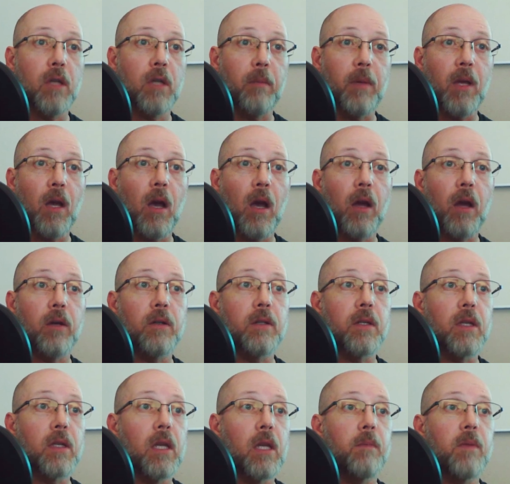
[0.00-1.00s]
can be
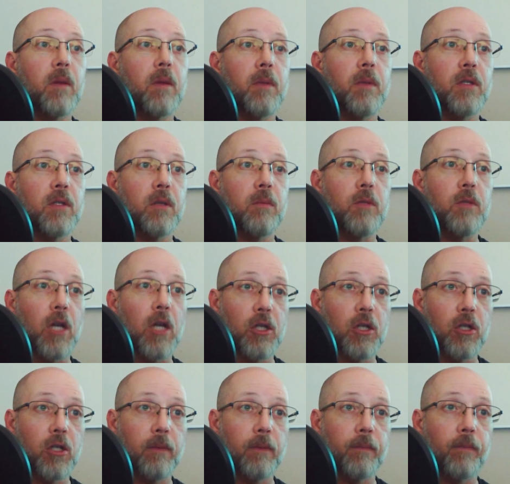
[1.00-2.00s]
hired to keep them in
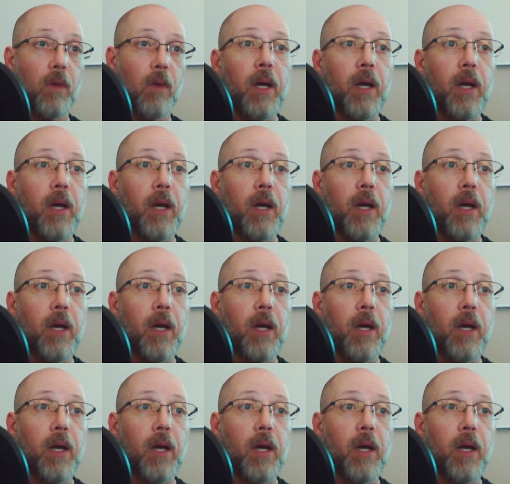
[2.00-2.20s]
subjection.